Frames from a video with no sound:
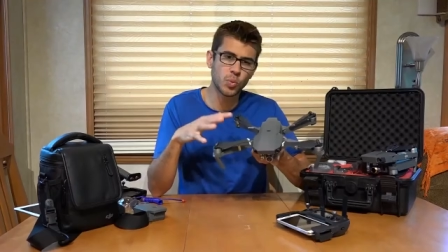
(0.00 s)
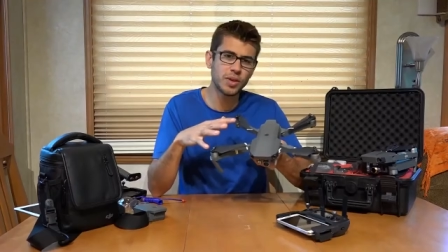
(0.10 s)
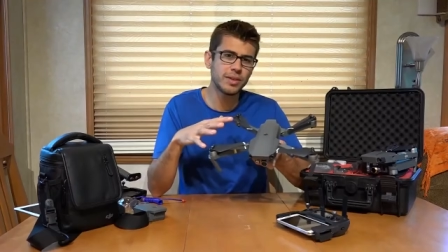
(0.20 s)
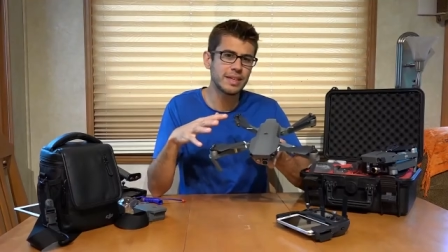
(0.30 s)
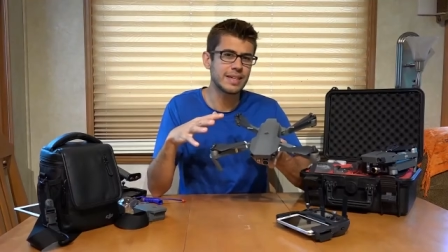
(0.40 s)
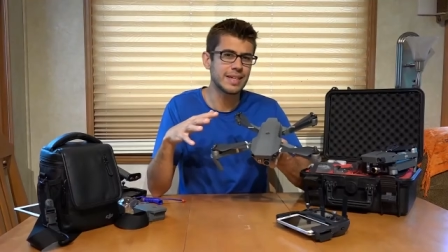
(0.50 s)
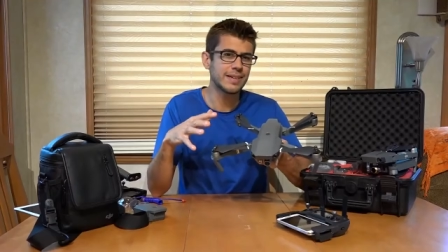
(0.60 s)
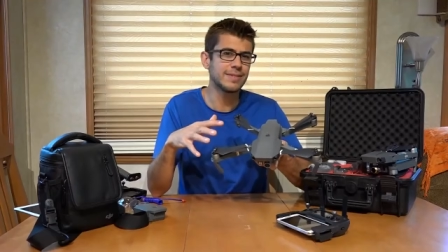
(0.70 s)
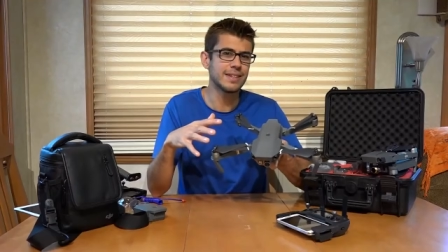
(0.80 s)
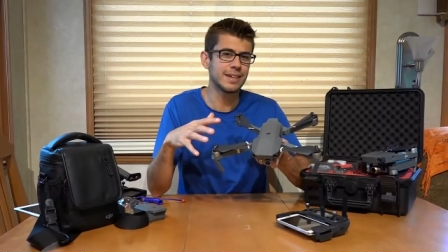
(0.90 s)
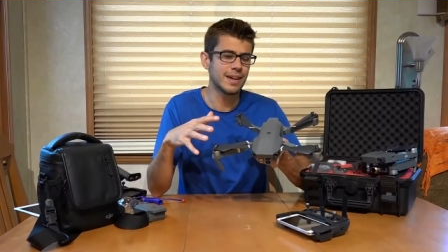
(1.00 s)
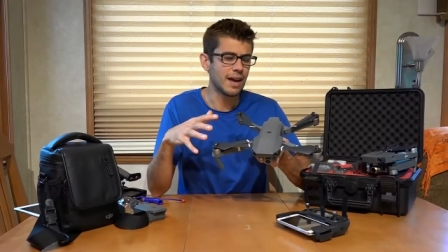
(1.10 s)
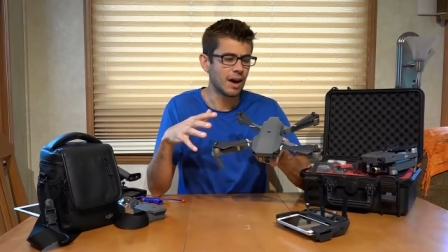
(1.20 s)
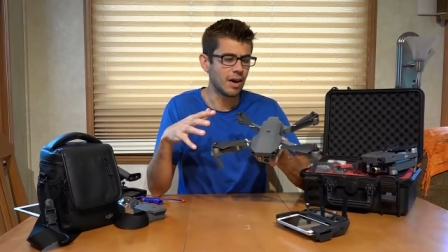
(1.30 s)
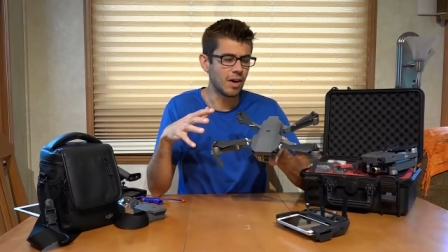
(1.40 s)
really gives it
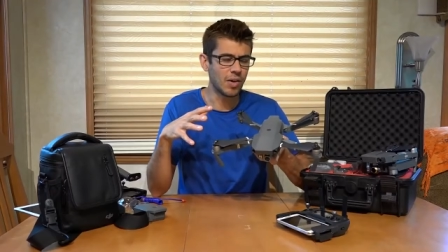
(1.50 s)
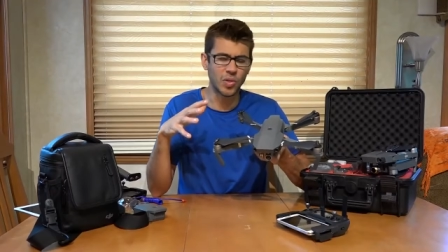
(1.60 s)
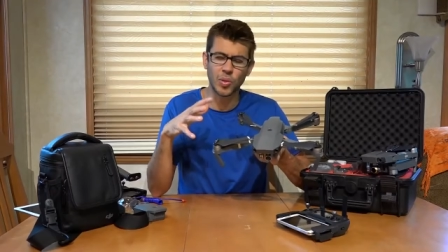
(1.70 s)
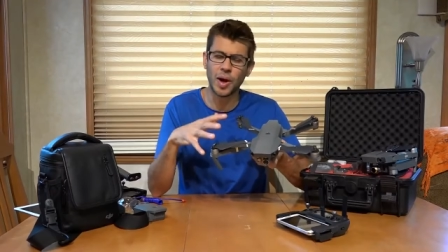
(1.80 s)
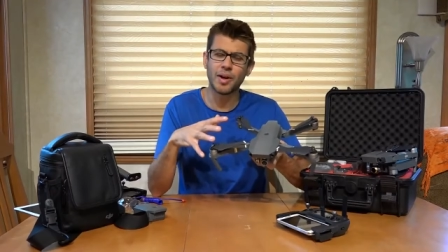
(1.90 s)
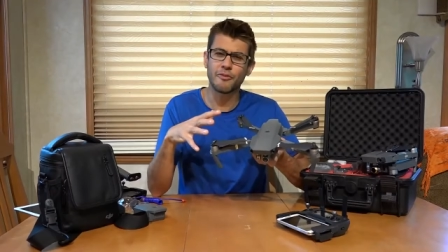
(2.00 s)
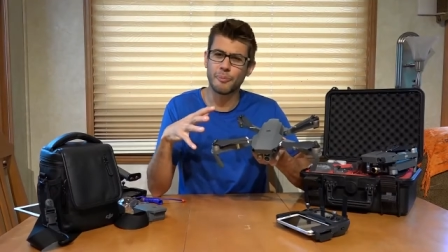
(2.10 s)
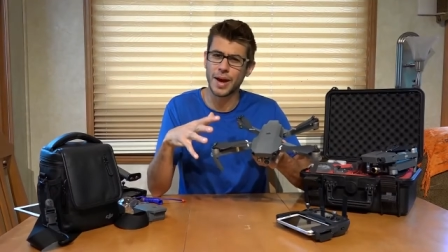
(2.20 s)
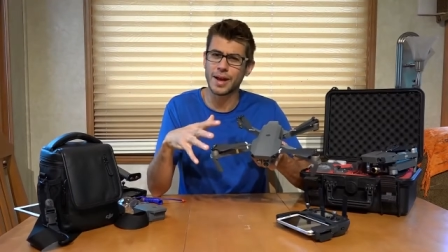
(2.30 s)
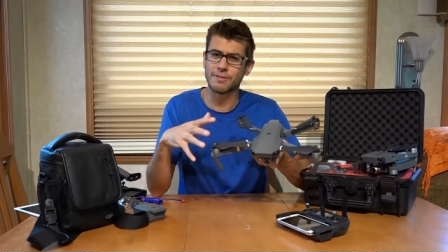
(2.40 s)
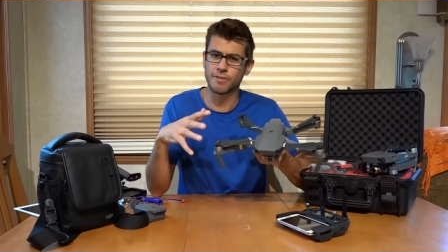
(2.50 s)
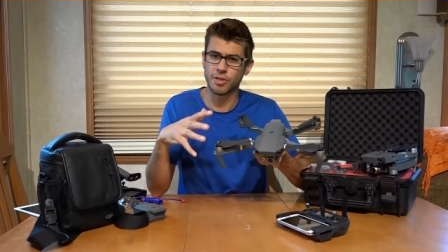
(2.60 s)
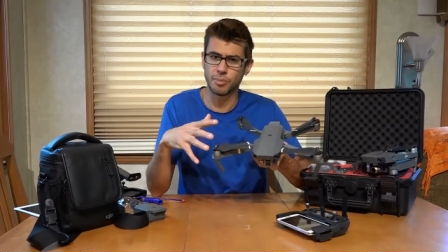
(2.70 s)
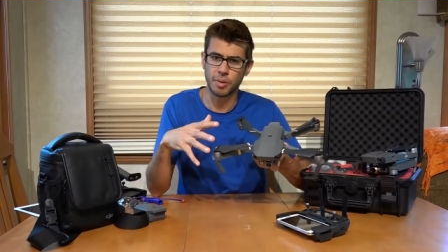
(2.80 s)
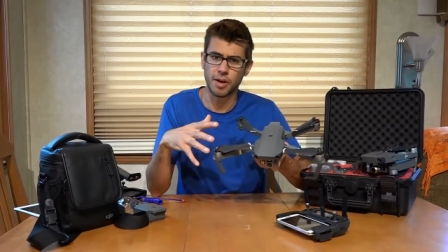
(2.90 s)
a lot of bang for
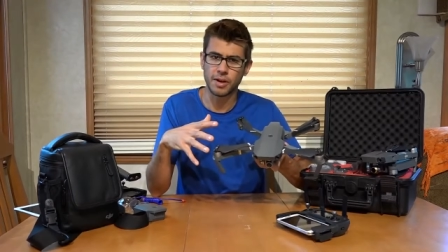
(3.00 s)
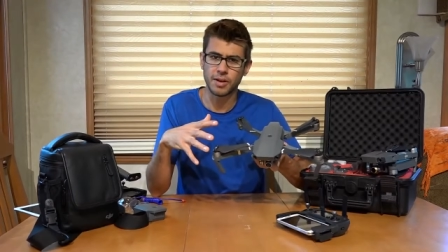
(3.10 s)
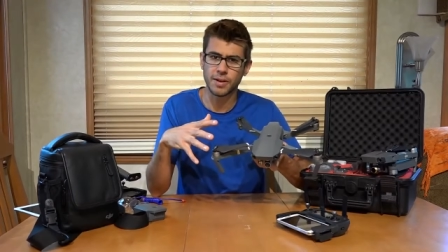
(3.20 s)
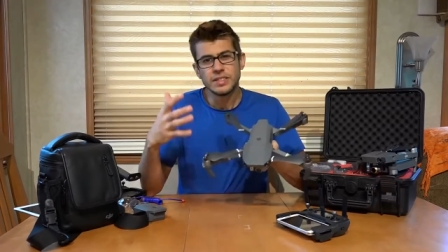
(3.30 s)
the buck.